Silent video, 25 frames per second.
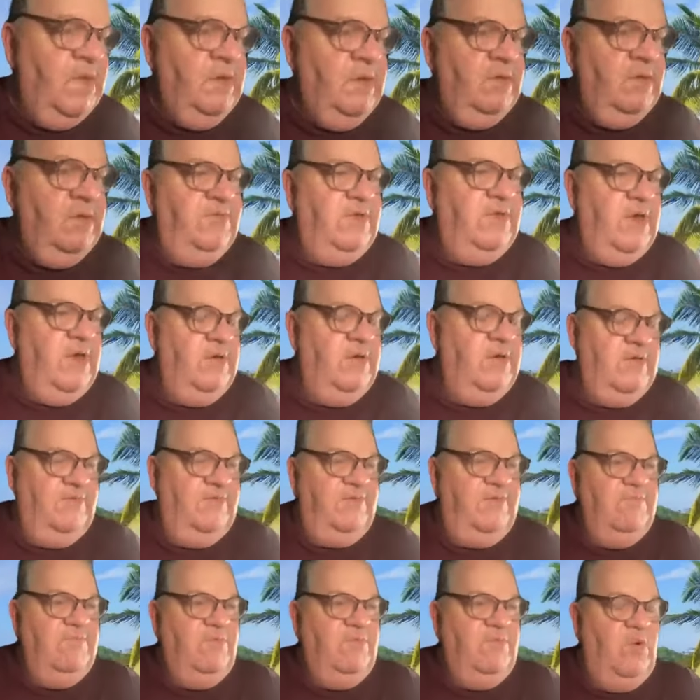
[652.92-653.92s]
So
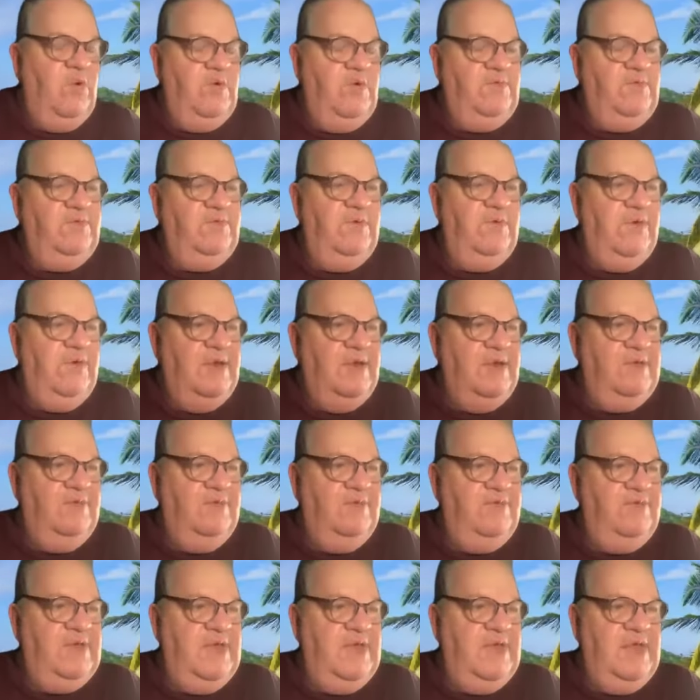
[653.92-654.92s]
it's important to
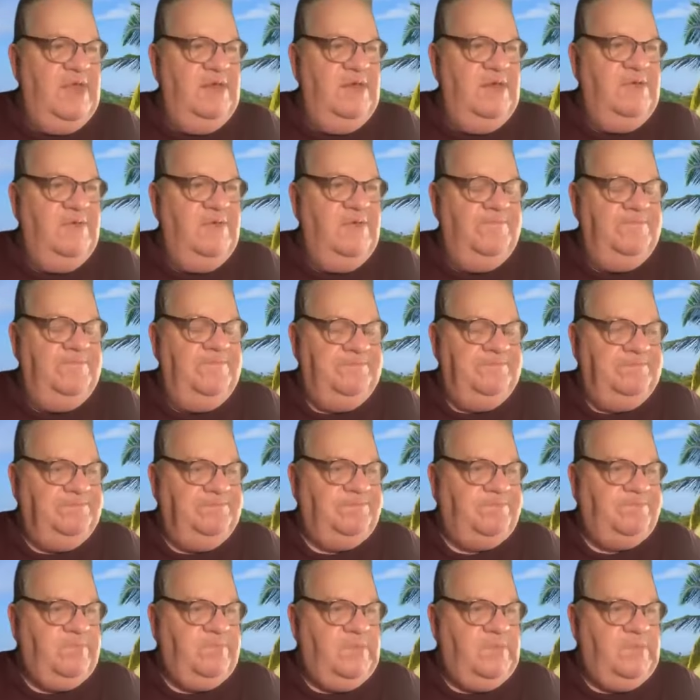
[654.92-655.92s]
understand
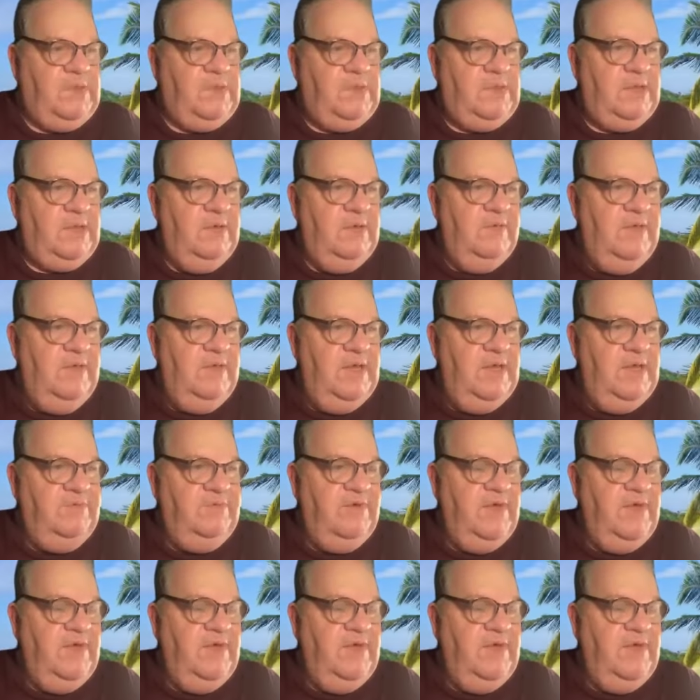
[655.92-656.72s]
that